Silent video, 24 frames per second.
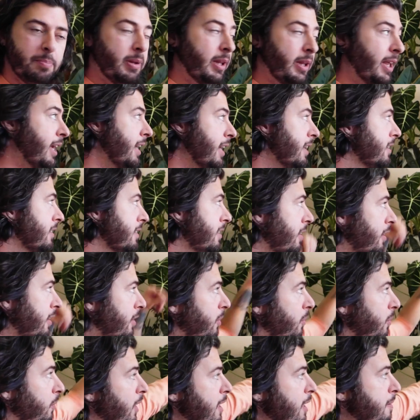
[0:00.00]
plant
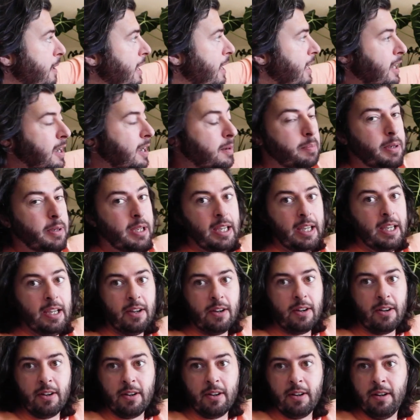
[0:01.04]
way back up
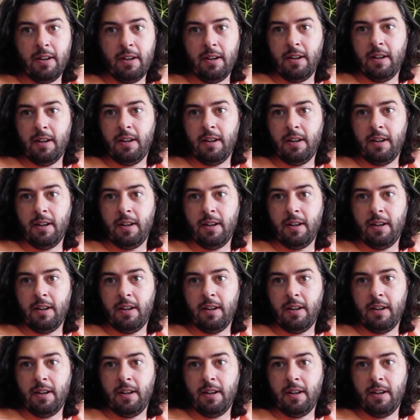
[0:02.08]
here